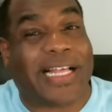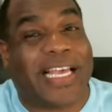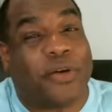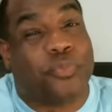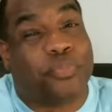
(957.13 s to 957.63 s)

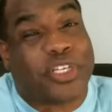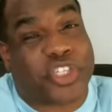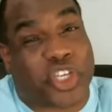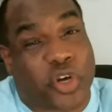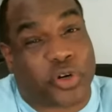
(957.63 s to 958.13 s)
it would be
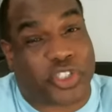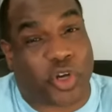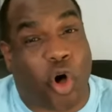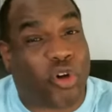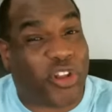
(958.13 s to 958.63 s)
secured
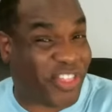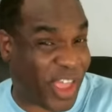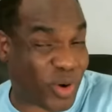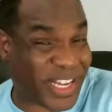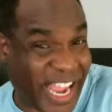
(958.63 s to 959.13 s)
so only they
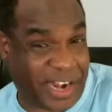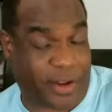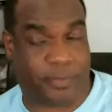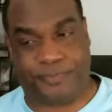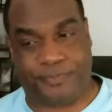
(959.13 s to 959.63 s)
would get
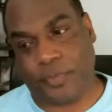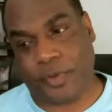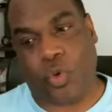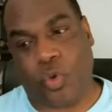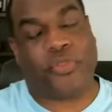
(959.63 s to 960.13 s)
it.
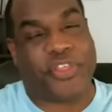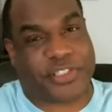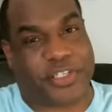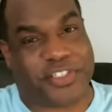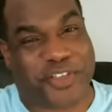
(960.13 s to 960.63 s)
Well, with
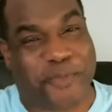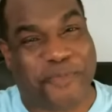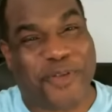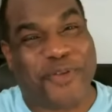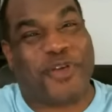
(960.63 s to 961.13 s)
this system,
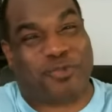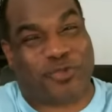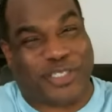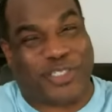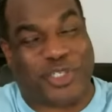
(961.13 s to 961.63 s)
you can
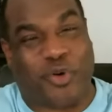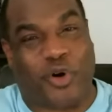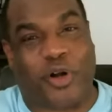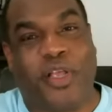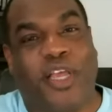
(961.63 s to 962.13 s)
rest
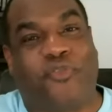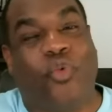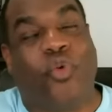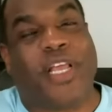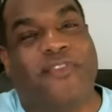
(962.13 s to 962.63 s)
assured if
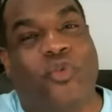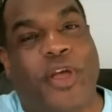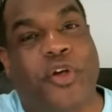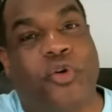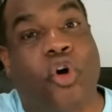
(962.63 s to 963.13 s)
you want to give away
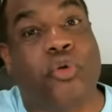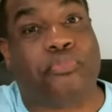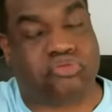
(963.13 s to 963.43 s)
your own